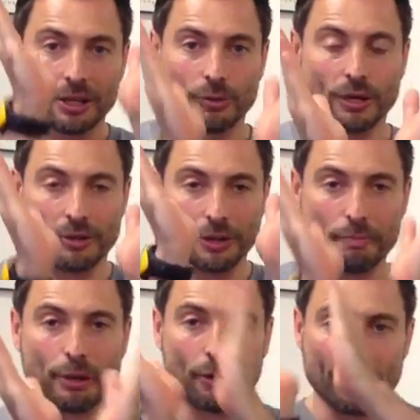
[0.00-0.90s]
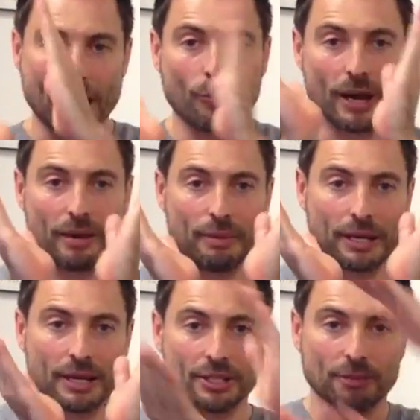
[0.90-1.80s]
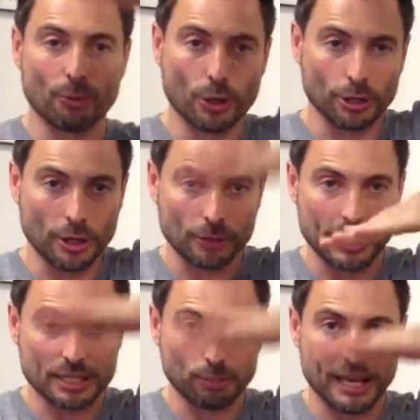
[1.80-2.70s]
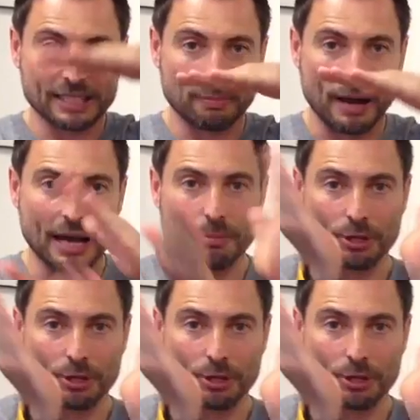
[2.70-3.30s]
well, they're built that way because the more load that's placed upon them,